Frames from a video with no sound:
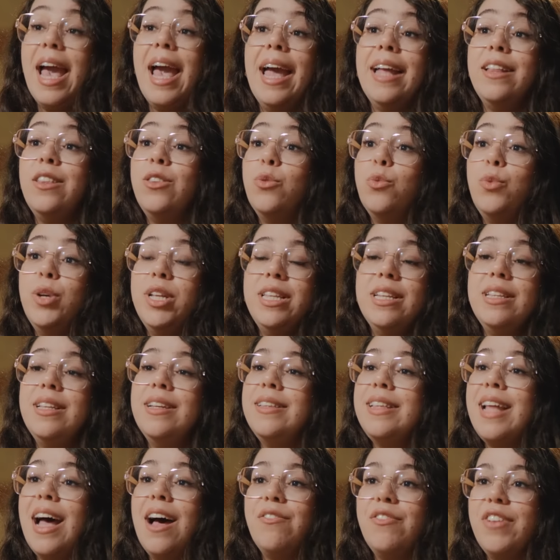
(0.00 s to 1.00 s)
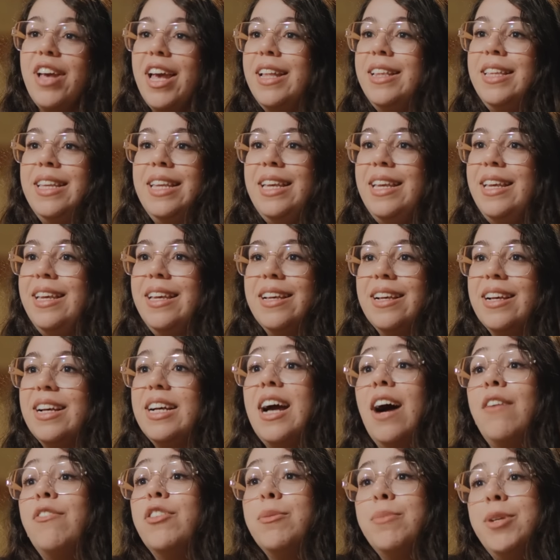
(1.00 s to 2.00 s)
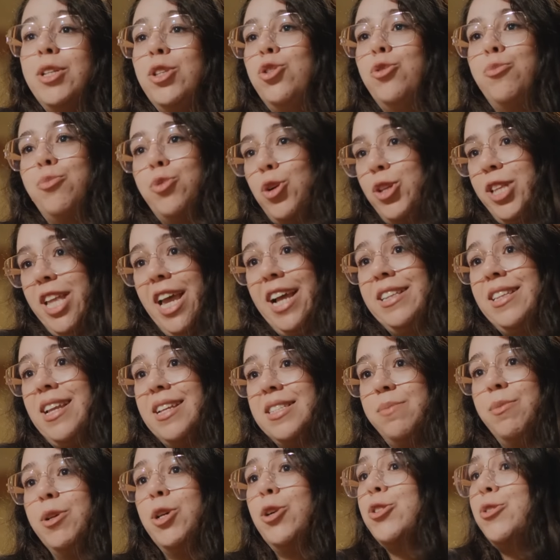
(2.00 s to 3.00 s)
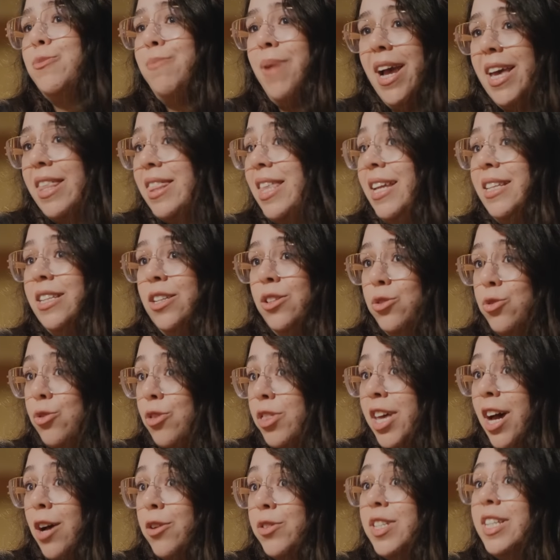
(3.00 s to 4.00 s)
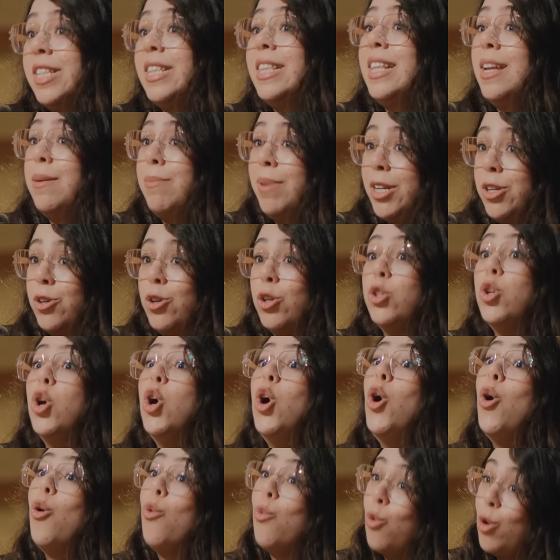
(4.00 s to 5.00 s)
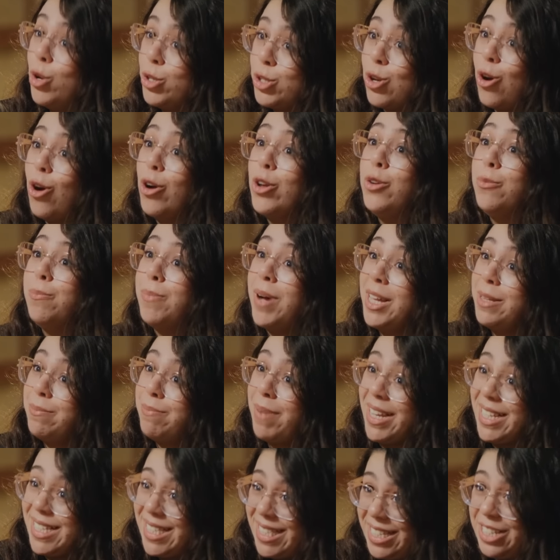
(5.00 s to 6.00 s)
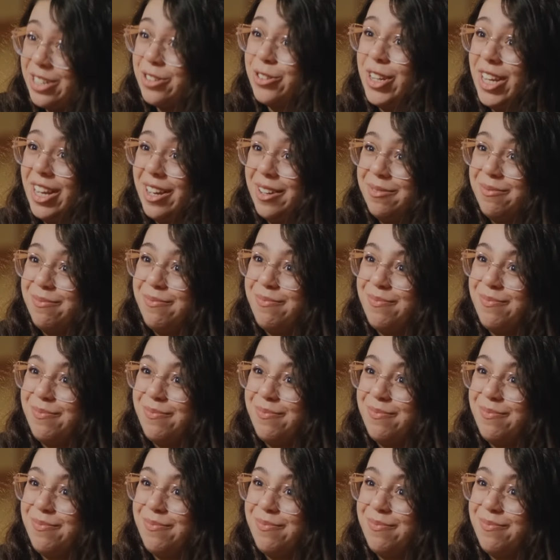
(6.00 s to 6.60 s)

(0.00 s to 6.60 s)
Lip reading: And we didn't have any government to protect us because back then in 2000, Lebanon was occupied by Syria.